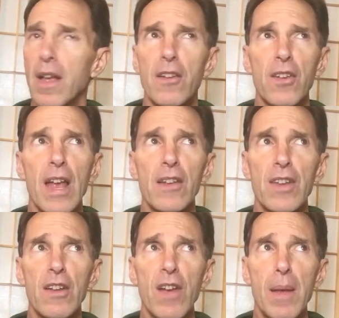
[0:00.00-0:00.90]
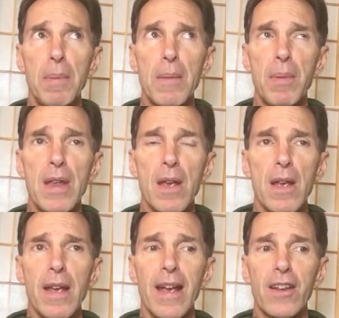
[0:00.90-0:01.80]
SHIPP,
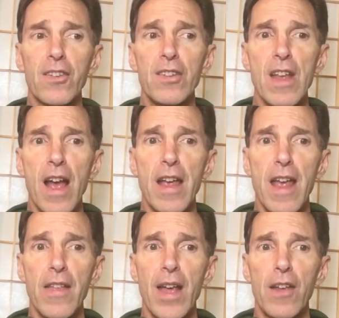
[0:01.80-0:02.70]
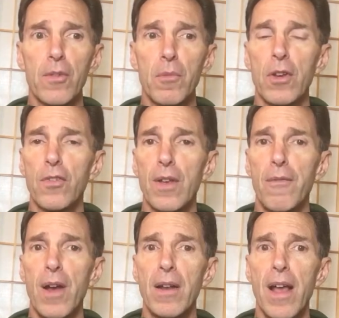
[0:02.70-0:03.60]
ex-CIA, that has some good
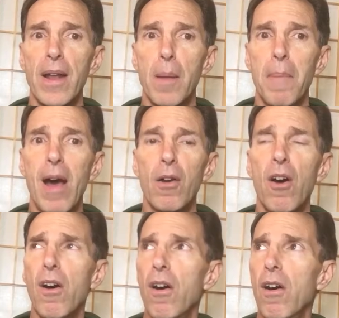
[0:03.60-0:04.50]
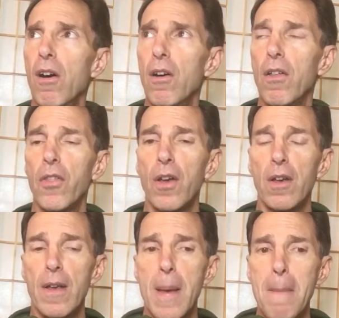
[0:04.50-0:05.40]
stuff online about all the
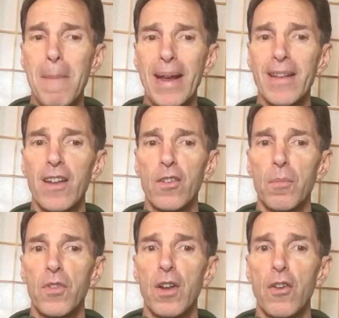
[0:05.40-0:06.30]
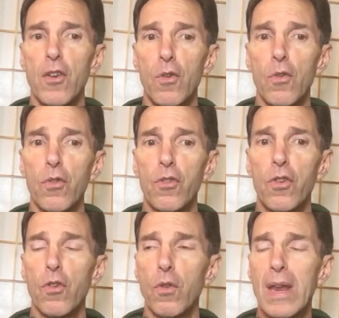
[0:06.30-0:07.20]
mechanisms that are used
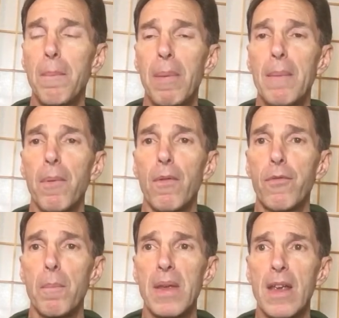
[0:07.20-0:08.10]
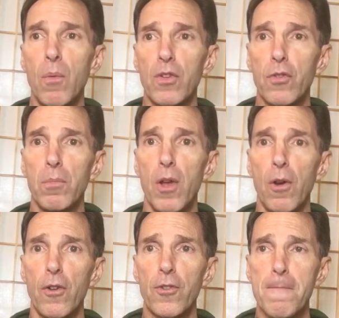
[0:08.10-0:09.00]
to keep people from being
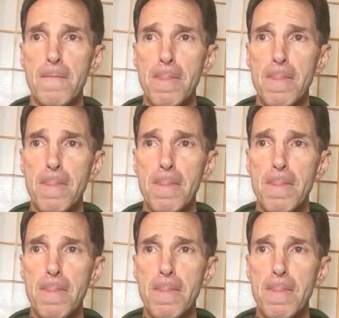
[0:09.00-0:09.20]
whistleblowers.